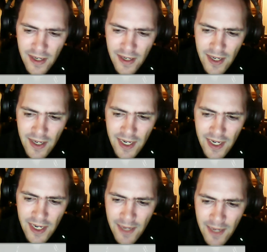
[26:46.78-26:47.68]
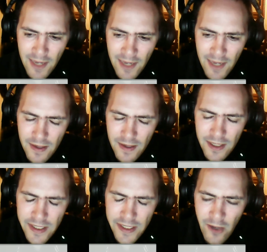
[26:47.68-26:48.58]
heating up
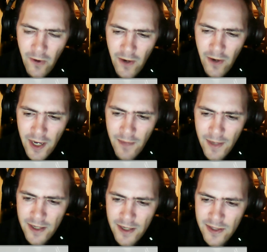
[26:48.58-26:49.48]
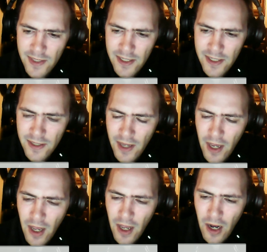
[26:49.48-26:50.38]
slowly amongst these
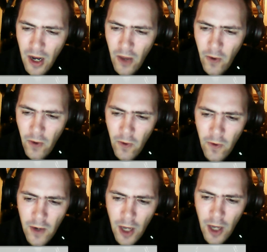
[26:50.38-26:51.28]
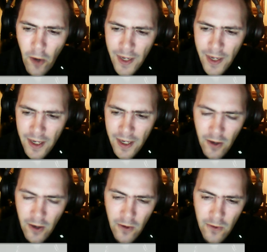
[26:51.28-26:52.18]
low glowing
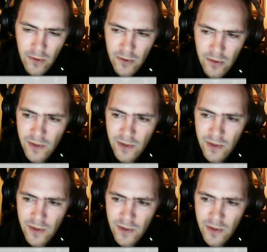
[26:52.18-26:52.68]
coals.